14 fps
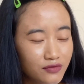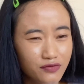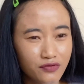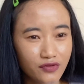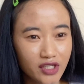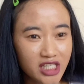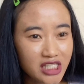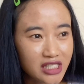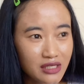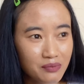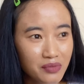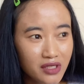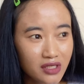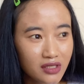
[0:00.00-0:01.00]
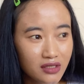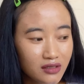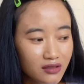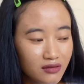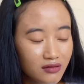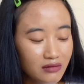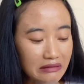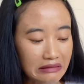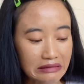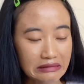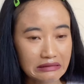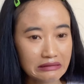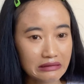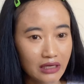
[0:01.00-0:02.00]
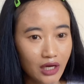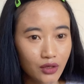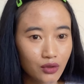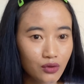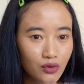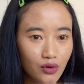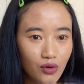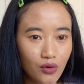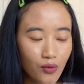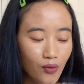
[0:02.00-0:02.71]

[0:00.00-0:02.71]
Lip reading: free shipping, I don't know